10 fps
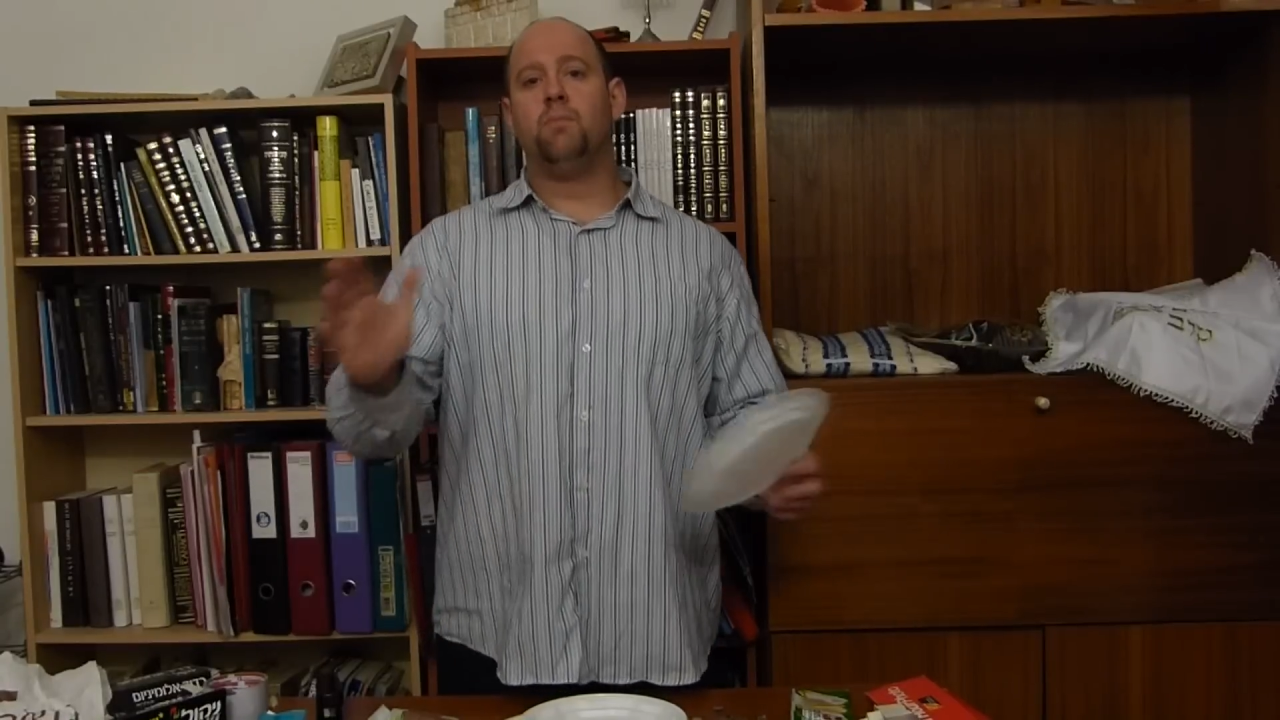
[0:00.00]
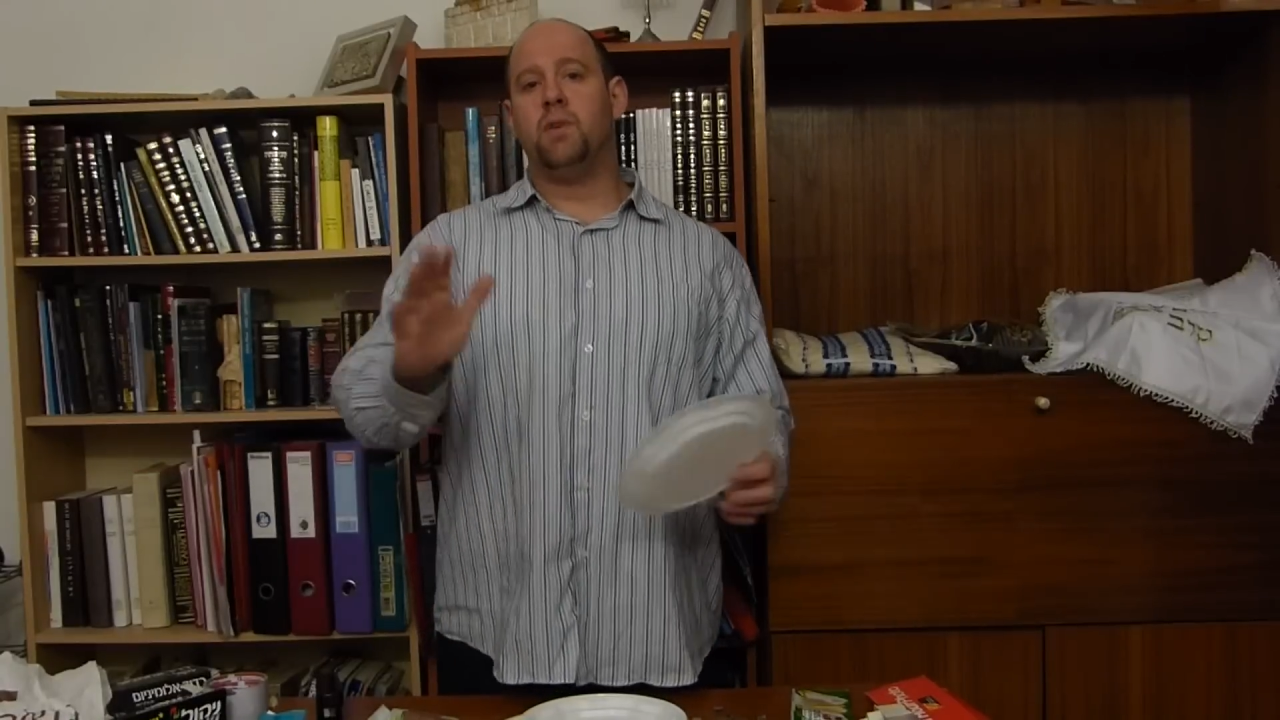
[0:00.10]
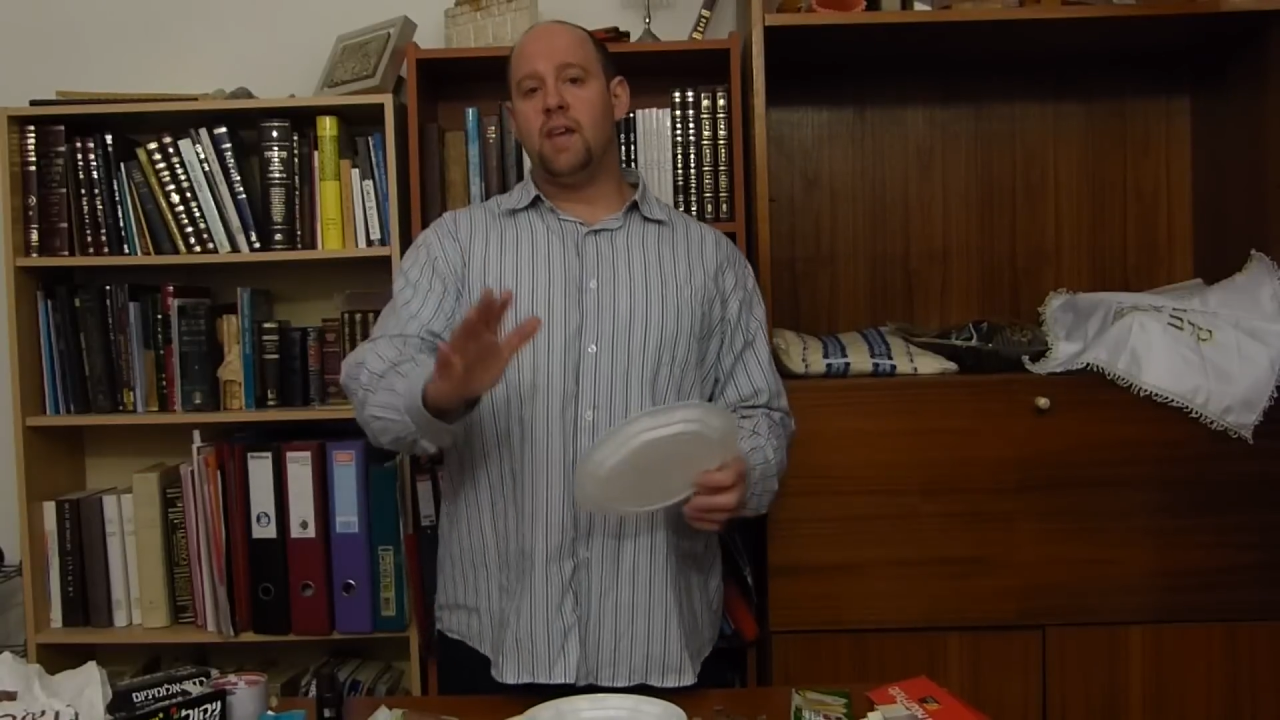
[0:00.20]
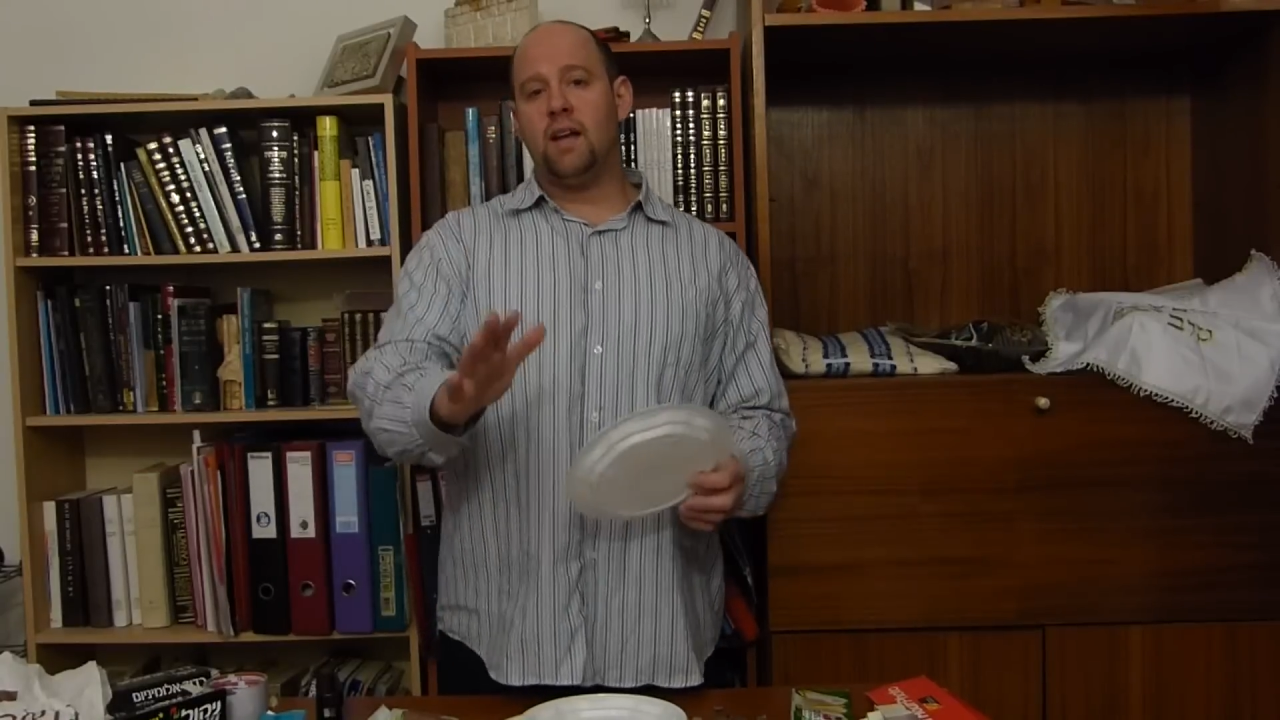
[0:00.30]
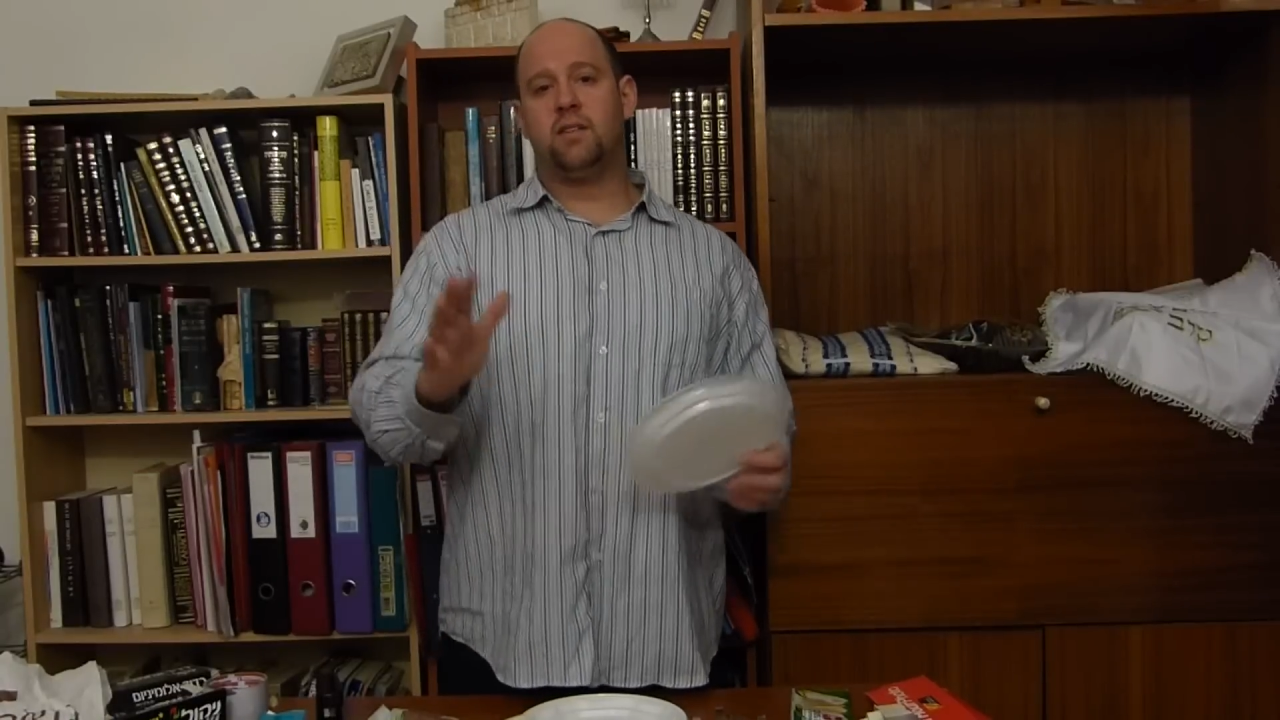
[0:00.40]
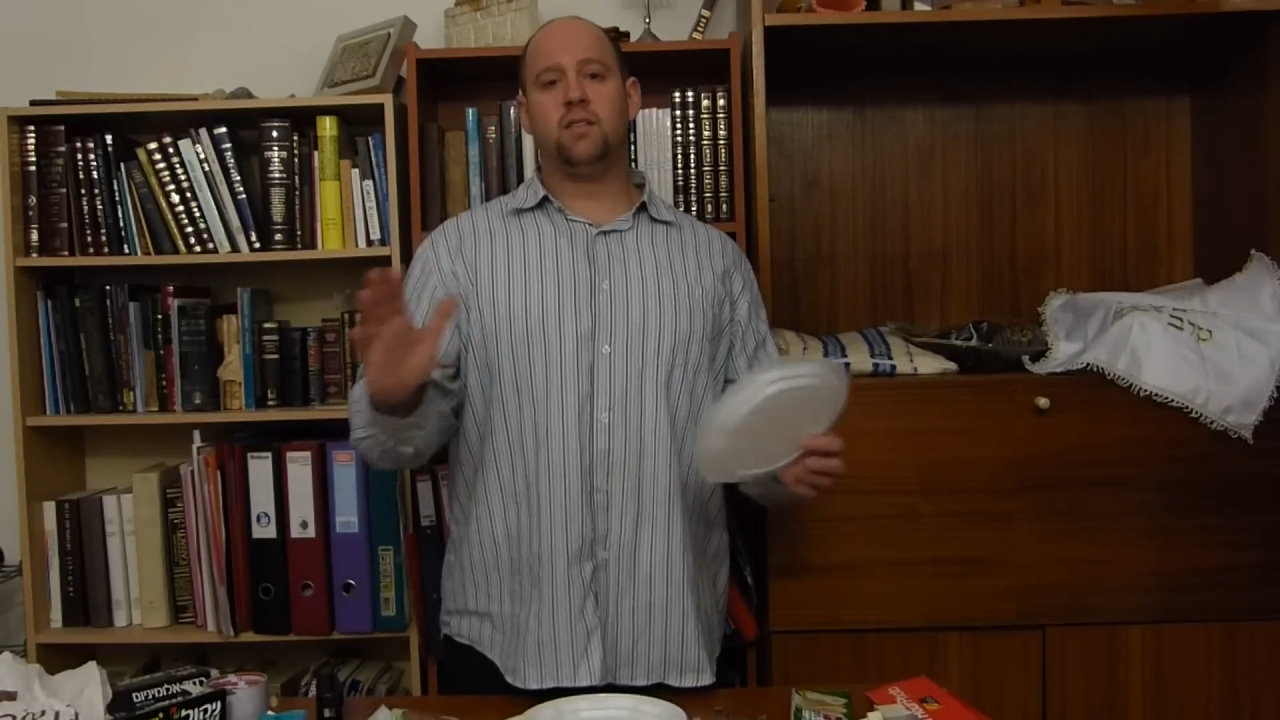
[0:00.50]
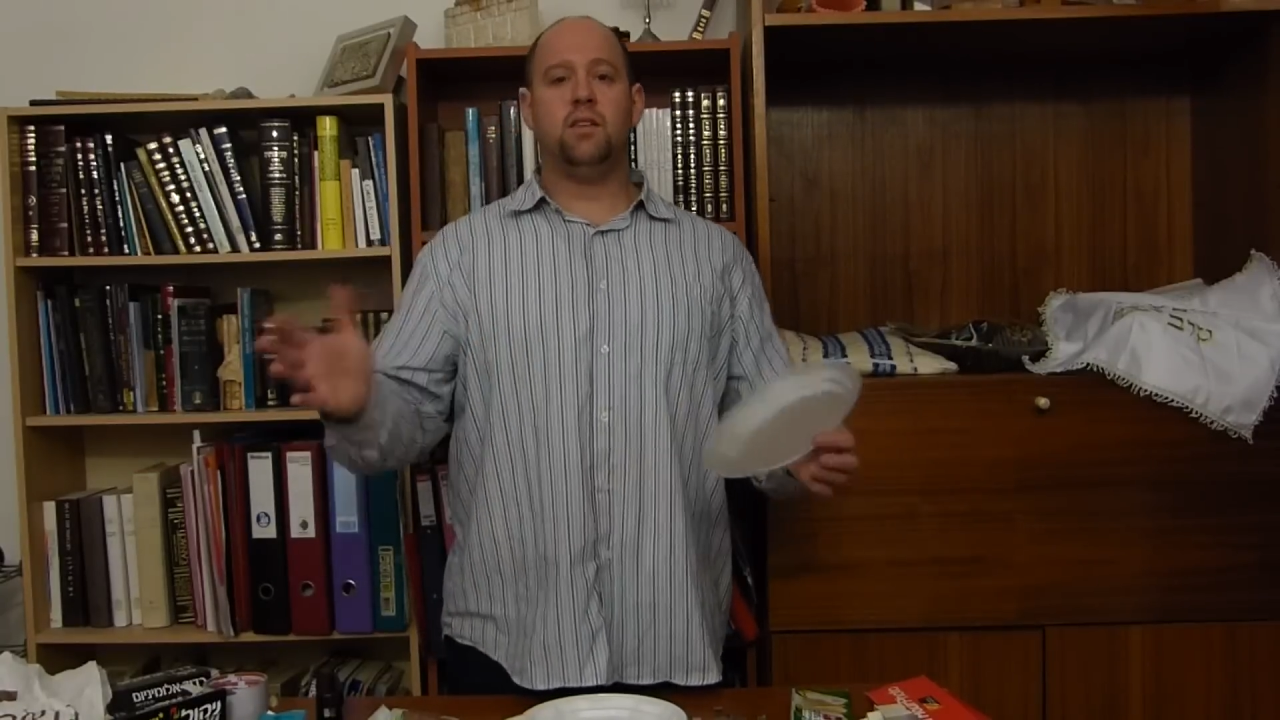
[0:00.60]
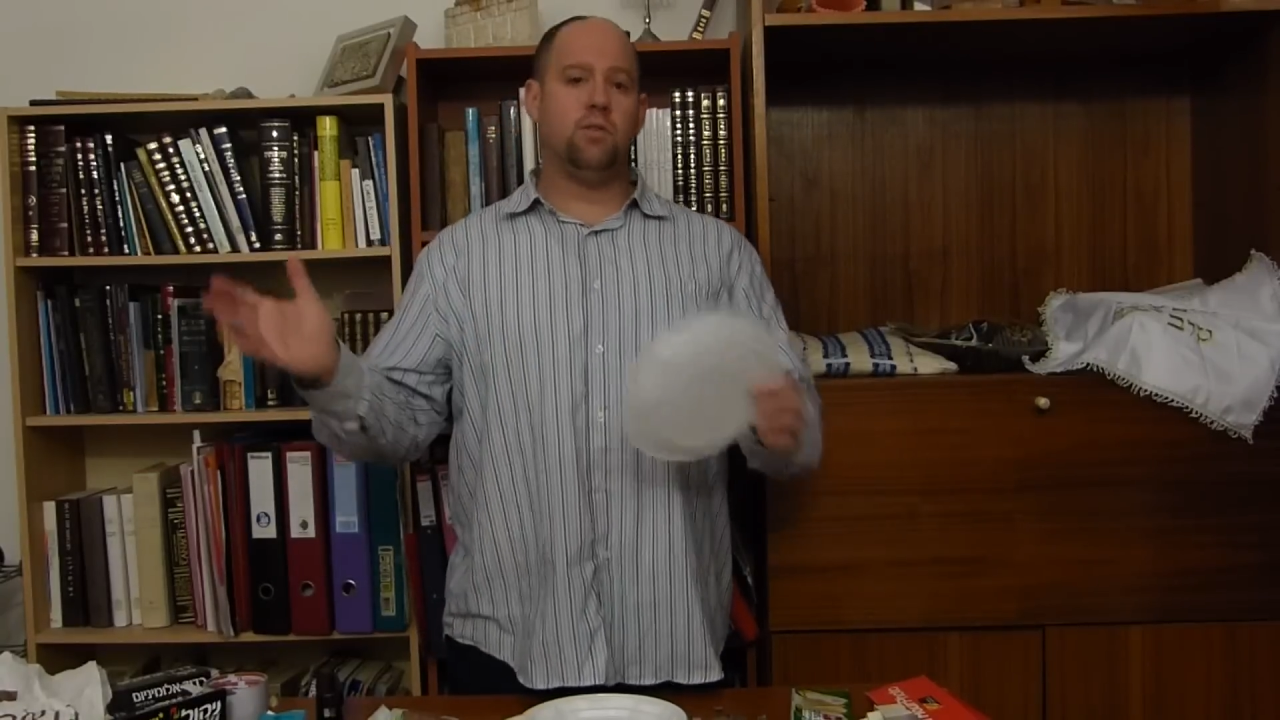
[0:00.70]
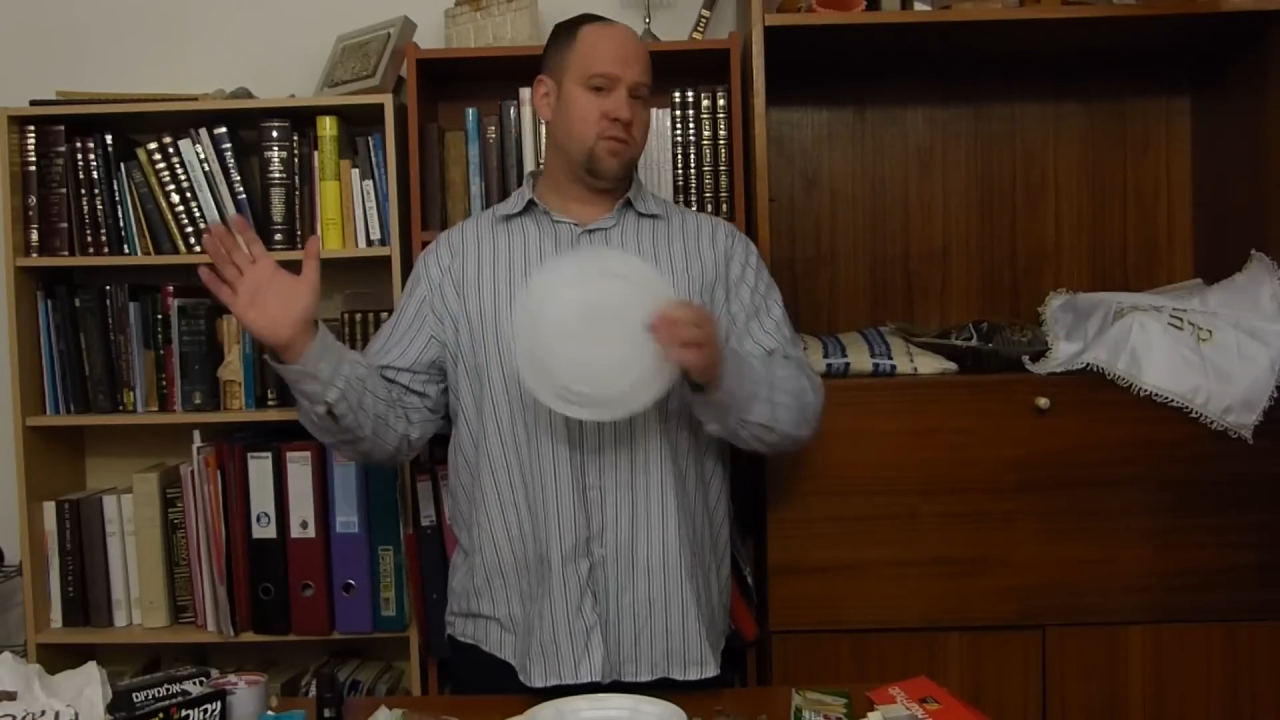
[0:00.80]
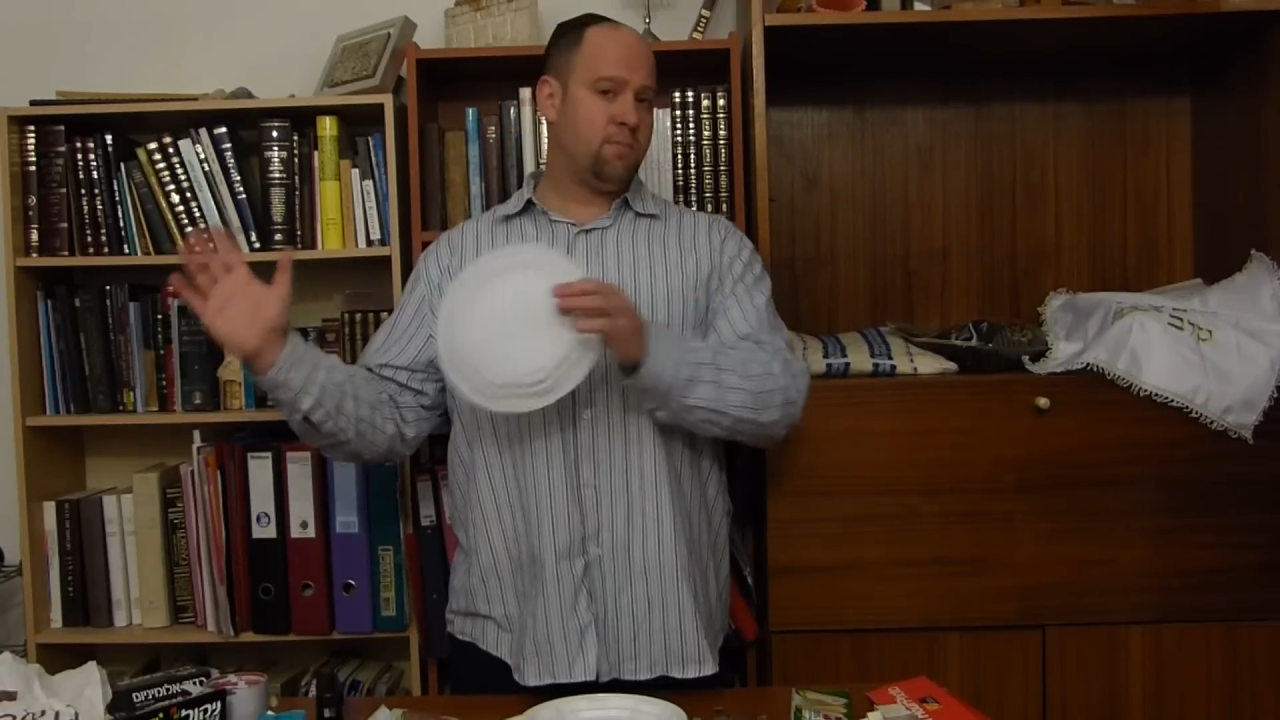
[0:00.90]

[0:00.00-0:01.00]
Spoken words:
But that's, you know,